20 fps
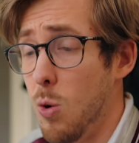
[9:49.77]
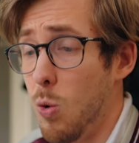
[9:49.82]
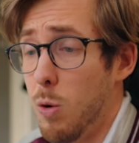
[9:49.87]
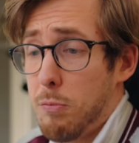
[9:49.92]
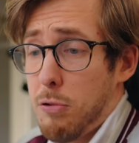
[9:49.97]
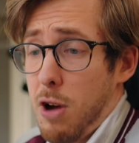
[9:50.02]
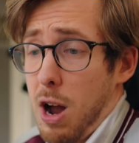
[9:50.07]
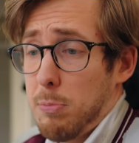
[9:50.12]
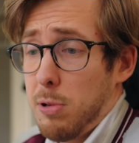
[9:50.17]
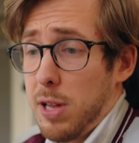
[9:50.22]
would
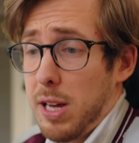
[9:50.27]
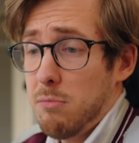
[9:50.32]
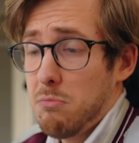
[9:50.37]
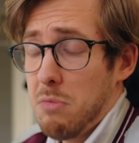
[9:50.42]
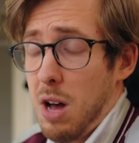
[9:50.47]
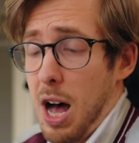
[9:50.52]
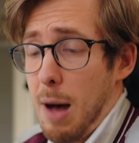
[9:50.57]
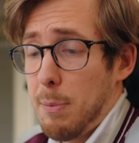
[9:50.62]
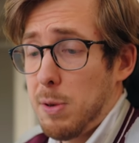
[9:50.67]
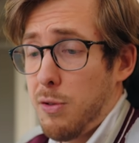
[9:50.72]
probably
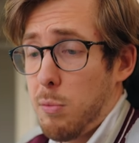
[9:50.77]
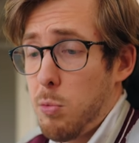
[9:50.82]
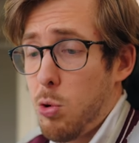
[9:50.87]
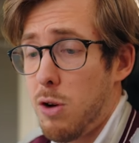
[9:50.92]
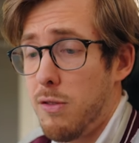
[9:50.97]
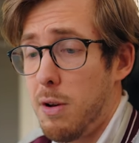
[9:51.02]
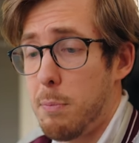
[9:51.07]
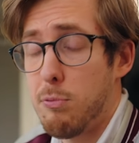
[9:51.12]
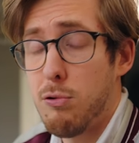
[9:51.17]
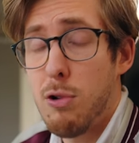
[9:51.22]
opt for
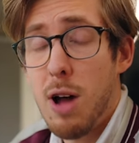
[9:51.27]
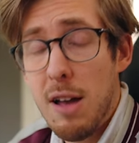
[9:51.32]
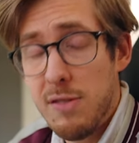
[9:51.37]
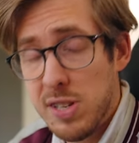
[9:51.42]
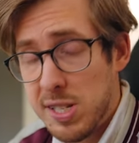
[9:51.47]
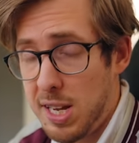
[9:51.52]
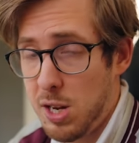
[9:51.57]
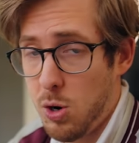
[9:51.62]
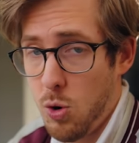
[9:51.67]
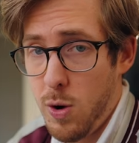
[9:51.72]
more of a
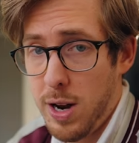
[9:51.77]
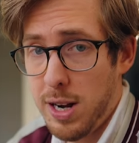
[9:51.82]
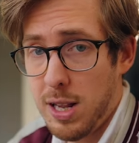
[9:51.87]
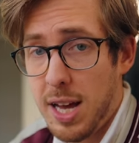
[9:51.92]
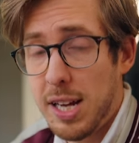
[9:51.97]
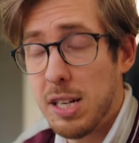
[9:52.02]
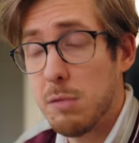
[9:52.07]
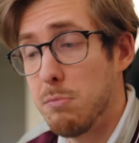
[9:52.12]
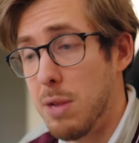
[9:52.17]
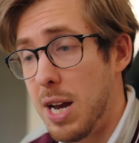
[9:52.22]
privacy coin,
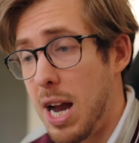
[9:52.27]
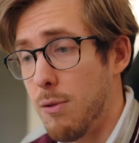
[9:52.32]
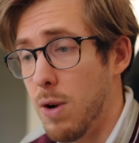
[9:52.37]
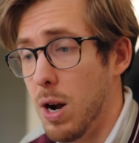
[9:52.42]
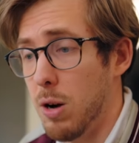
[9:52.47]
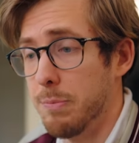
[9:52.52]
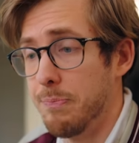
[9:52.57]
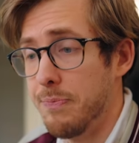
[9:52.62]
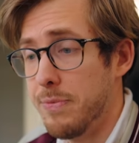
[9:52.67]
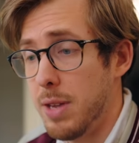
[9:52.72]
like
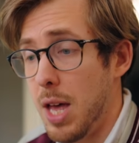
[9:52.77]
Monero.